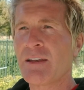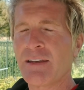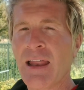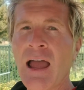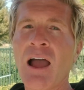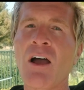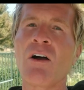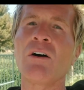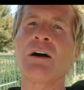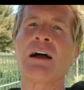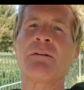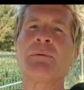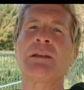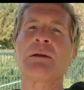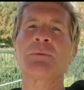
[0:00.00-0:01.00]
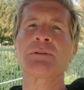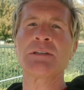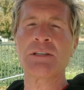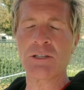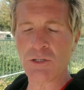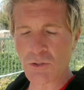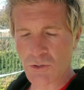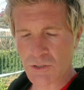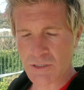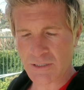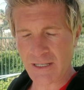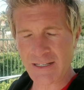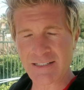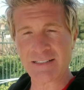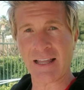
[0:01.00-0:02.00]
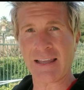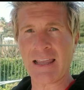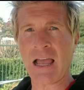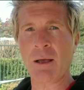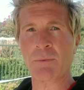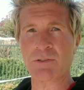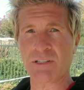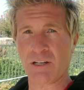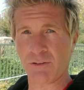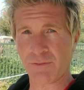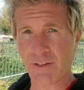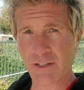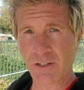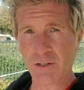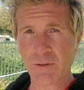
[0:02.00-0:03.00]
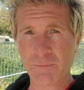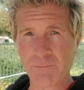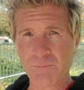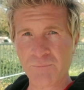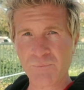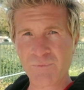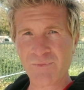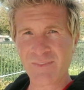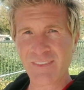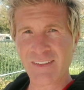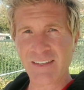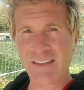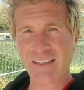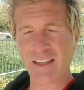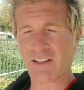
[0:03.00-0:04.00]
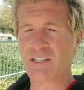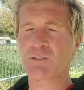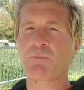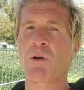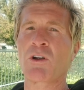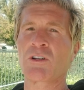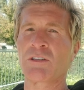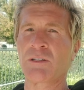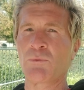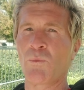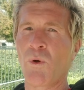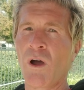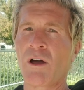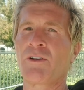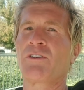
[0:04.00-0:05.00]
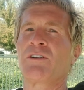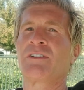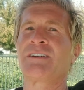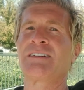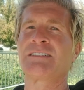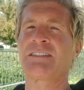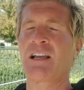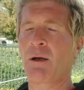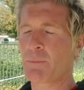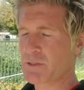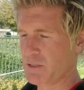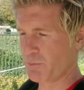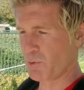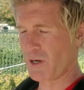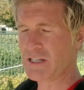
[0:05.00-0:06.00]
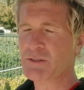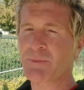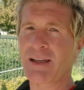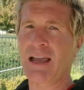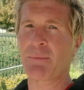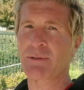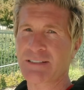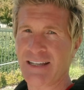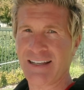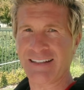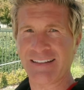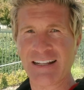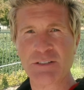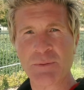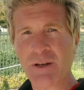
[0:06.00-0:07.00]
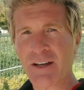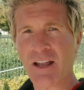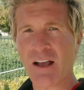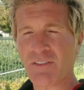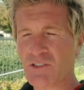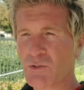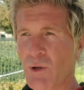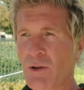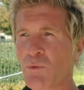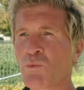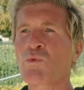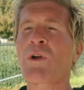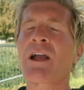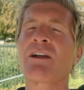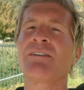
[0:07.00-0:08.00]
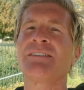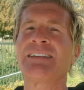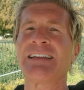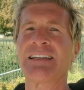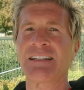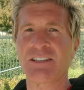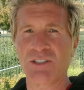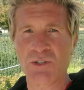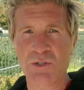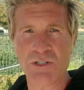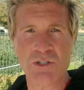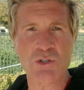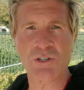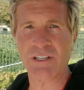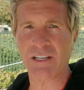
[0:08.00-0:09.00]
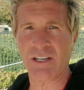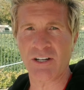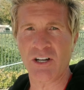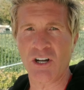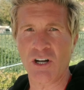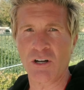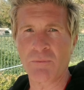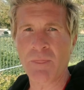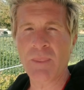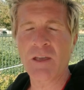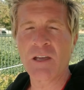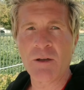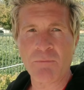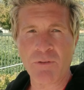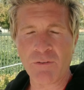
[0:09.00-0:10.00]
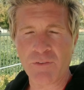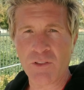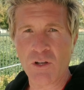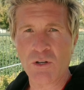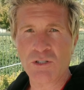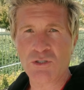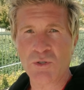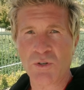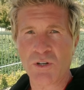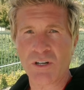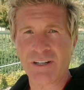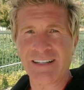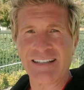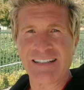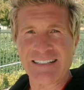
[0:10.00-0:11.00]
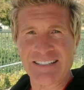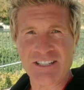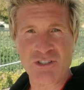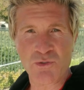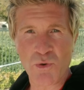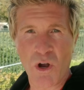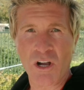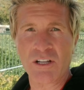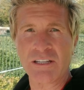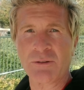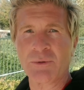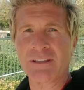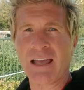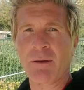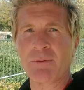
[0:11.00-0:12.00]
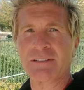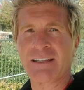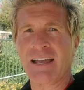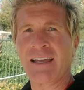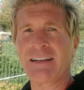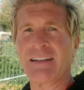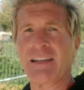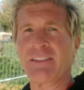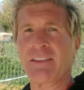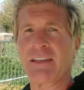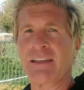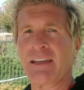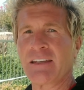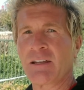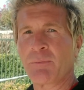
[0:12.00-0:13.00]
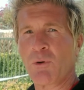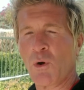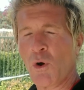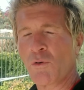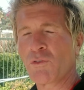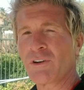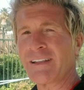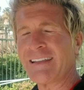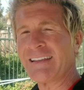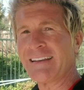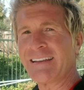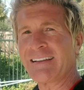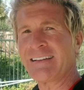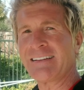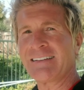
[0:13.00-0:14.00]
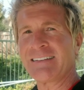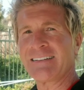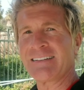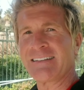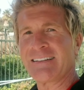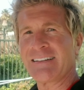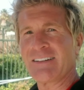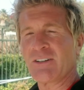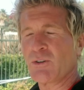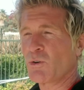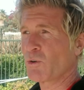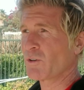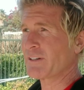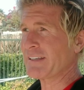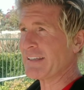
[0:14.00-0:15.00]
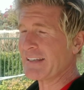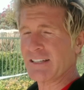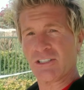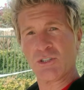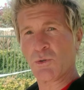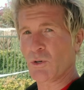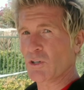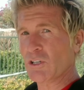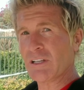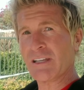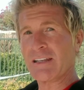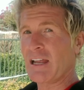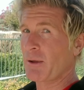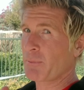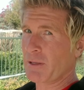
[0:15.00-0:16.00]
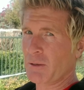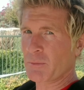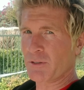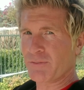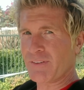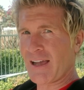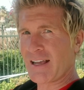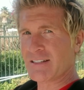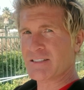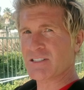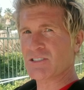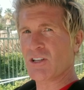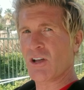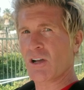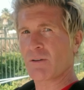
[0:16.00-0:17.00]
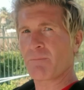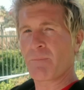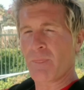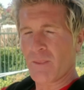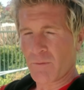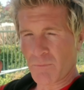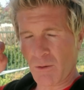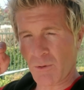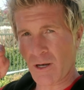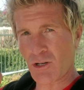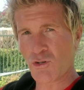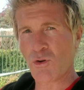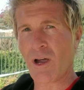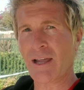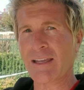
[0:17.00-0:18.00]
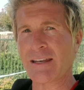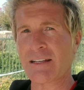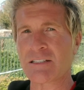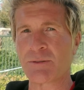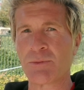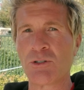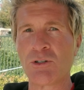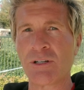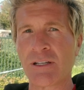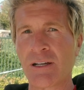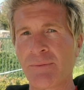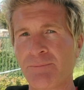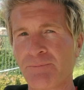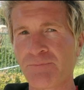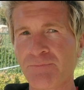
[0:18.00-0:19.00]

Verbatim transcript: Now I've been able to use things like apple cider vinegar and sparkling water to help suppress my appetite, and that's been enough. So I rarely use Hoodia at all. But for those who are struggling with appetite and they end up overeating or eating too early and not being able to fast as long, they want to try getting some Hoodia.